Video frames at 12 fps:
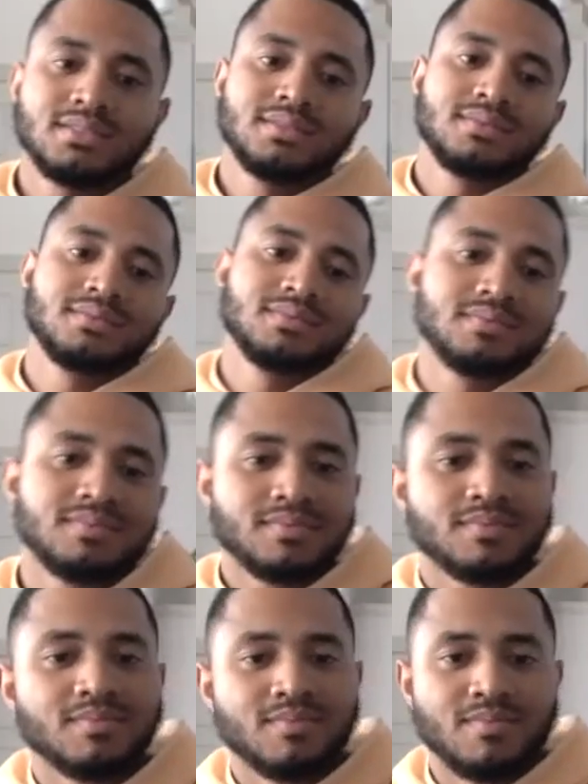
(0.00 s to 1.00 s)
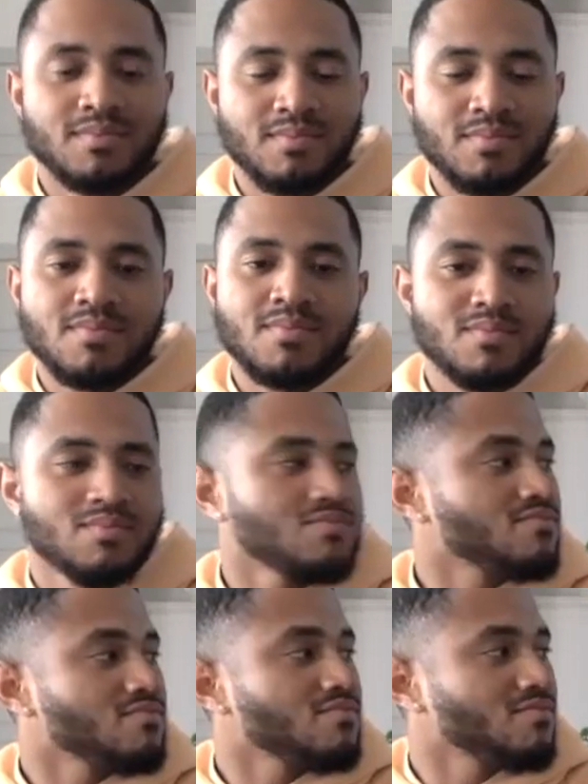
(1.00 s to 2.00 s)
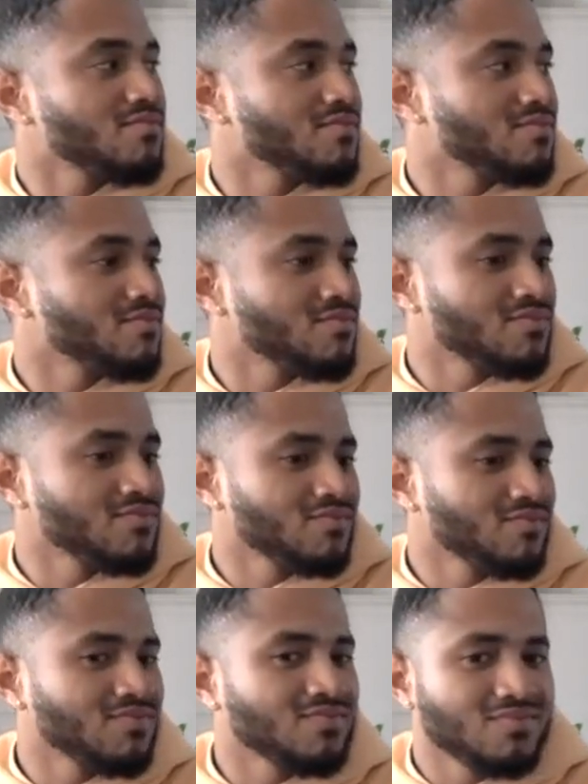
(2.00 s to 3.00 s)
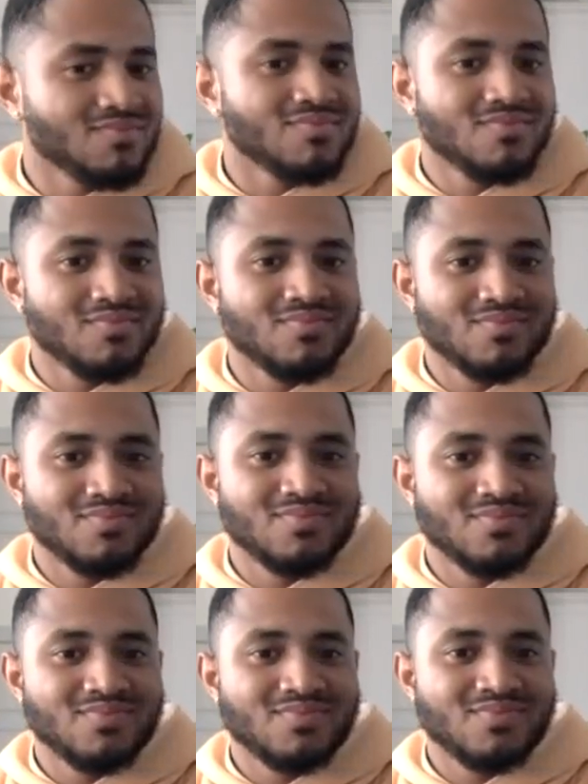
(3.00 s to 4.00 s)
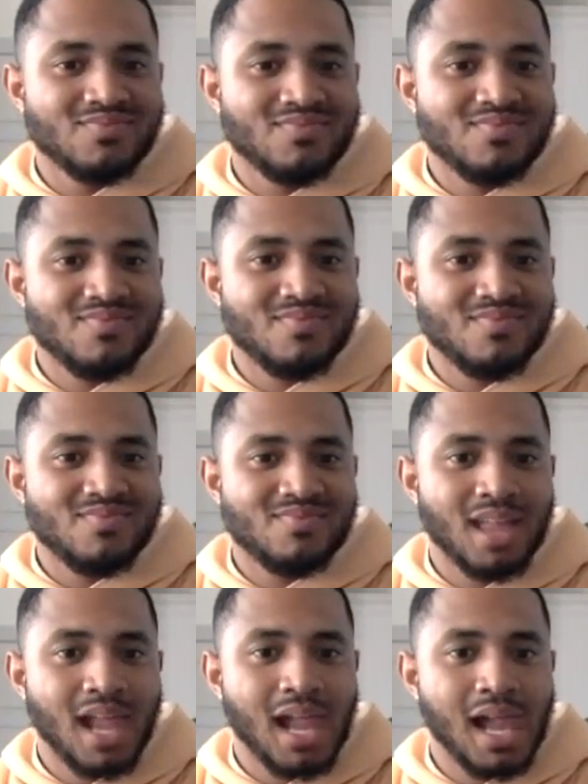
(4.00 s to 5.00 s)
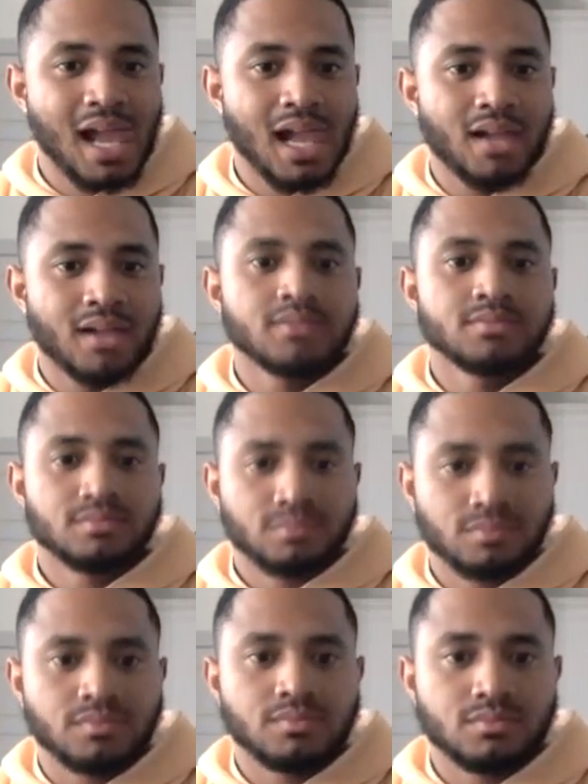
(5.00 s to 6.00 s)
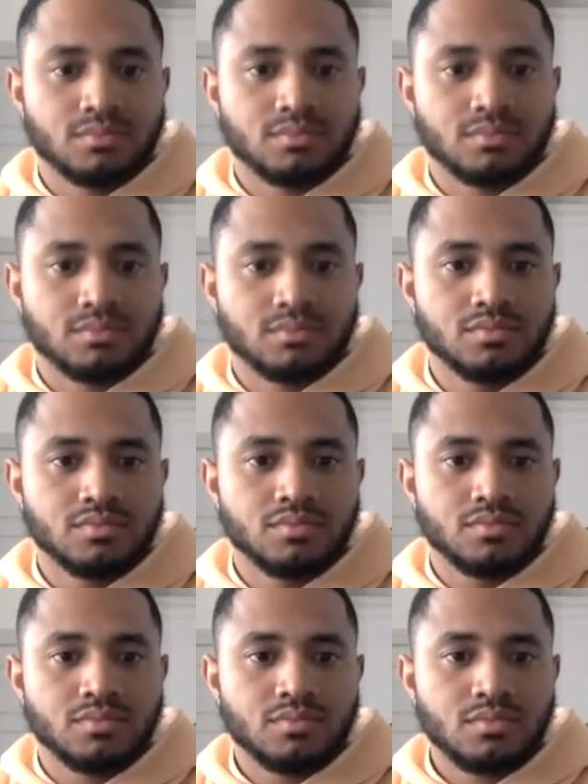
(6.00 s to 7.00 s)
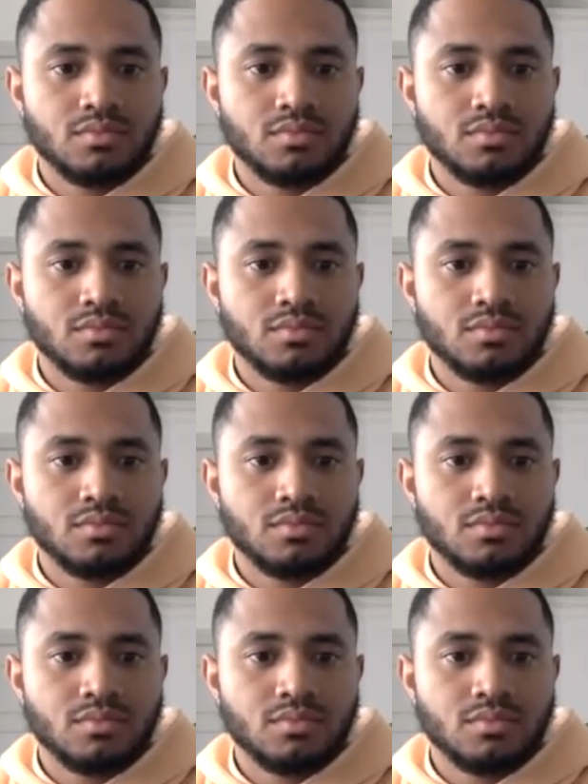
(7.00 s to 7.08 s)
The person shown says nothing.